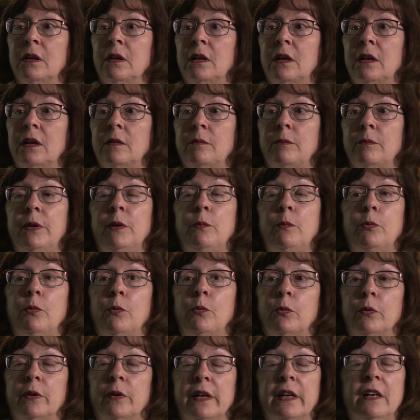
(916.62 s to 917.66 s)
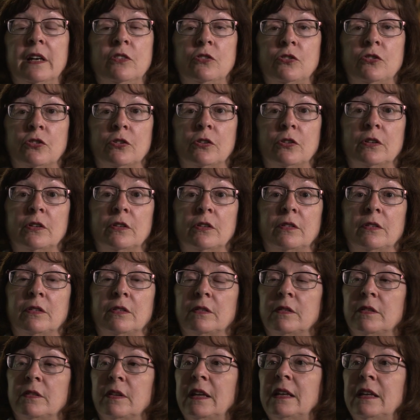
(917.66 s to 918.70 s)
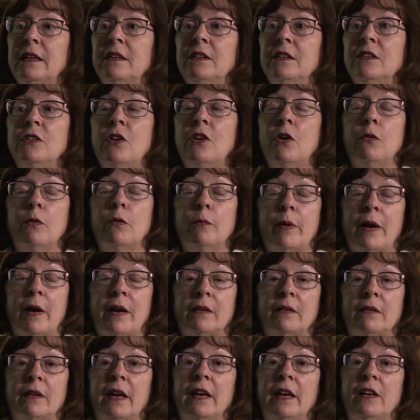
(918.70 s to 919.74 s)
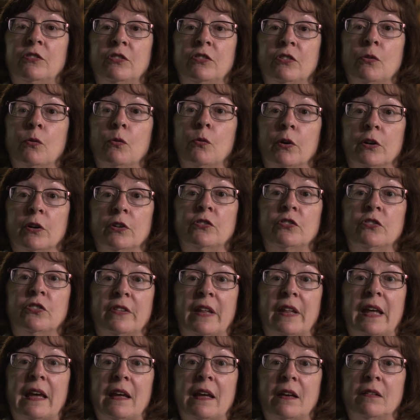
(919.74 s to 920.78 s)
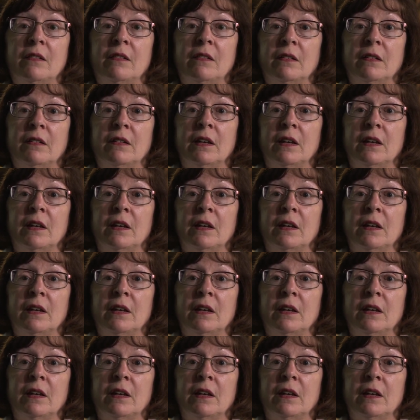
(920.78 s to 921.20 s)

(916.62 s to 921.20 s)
and people were injured. They didn't know about Agent Orange then.